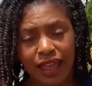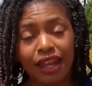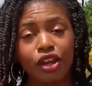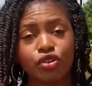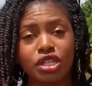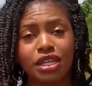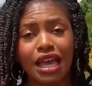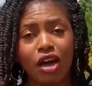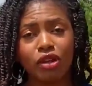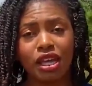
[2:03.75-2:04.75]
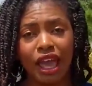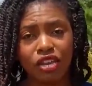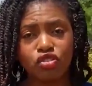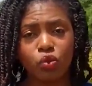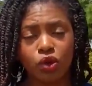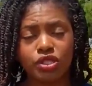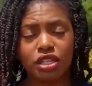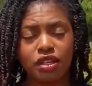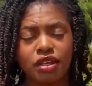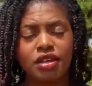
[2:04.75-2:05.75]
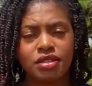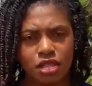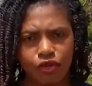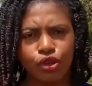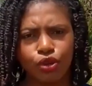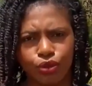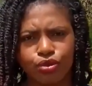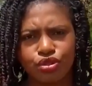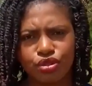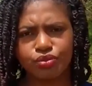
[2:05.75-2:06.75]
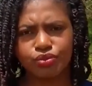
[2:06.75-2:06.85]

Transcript: In Anderson County, Asia Wilson, 7 News.